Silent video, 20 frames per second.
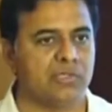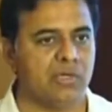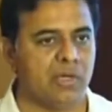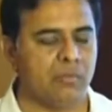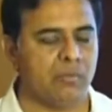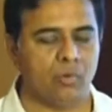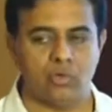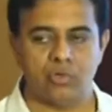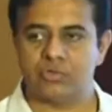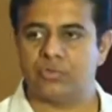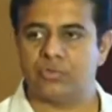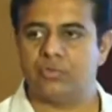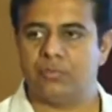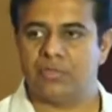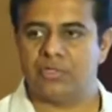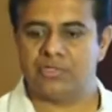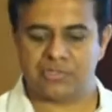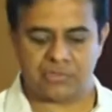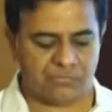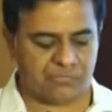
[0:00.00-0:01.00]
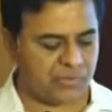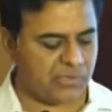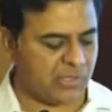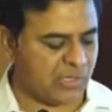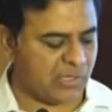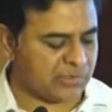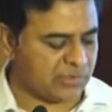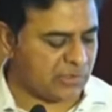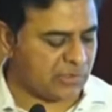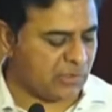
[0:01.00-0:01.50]
I'm also the Minister for
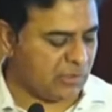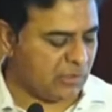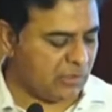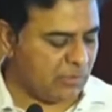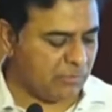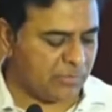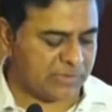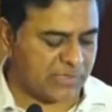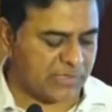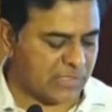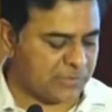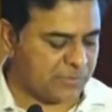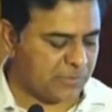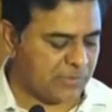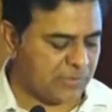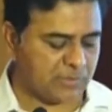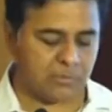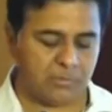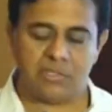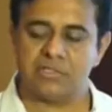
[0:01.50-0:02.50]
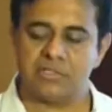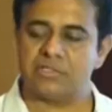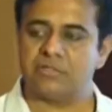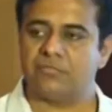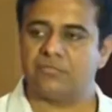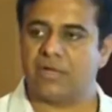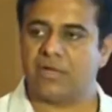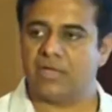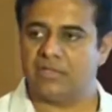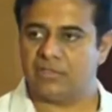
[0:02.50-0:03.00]
Industry, besides being the Minister
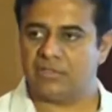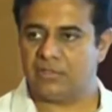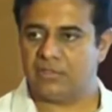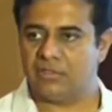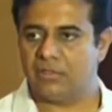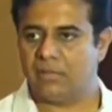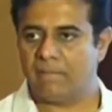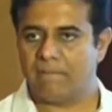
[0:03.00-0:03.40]
for IT.